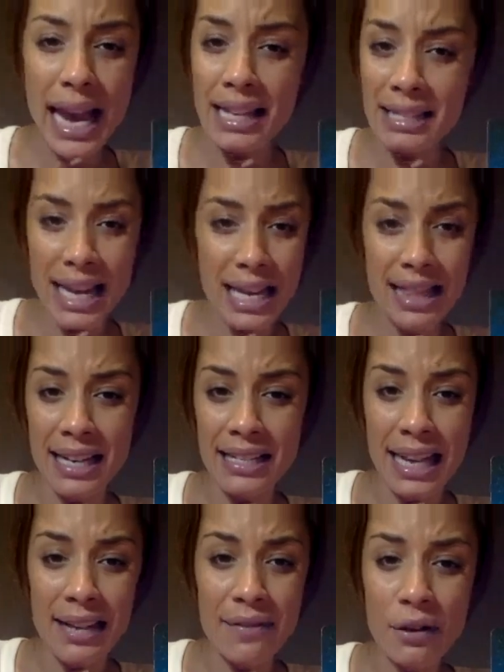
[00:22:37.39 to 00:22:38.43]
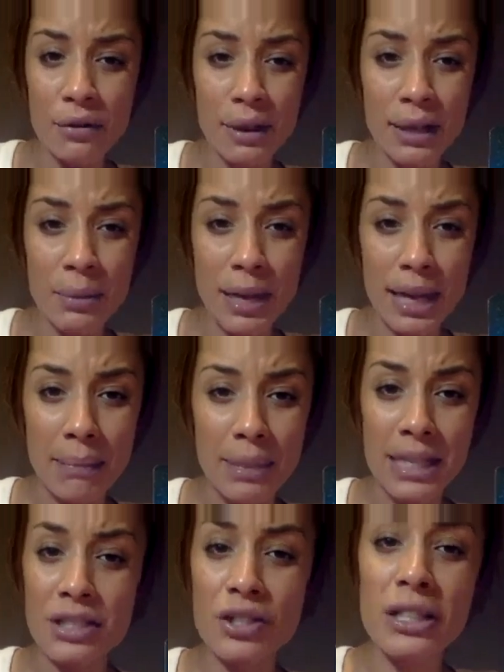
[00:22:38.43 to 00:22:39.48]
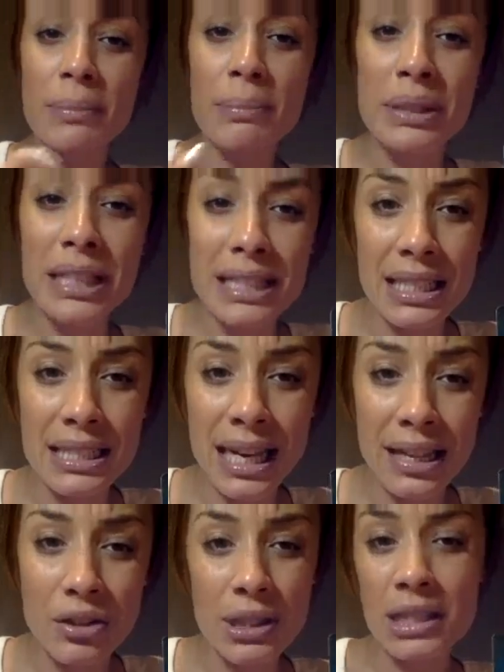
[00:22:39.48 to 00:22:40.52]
can't take that knife out right away because you're going to bleed to death.